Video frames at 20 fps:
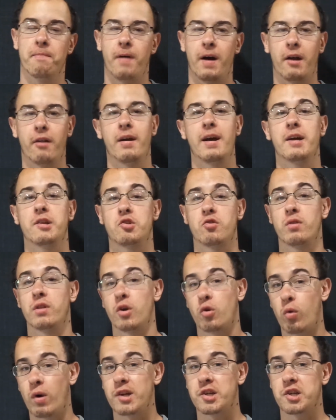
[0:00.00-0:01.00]
finally answering the
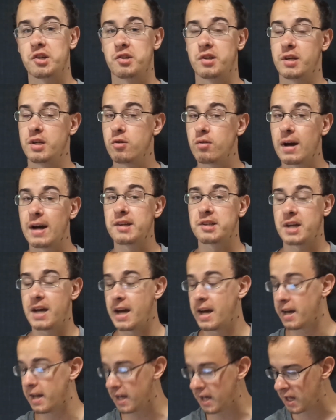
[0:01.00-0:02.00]
questions that you guys
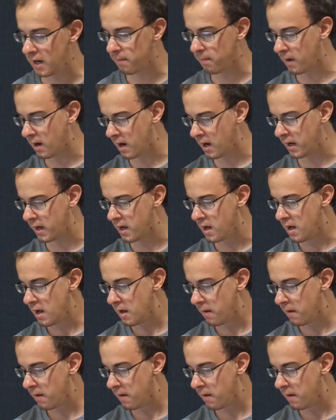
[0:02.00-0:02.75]
had in my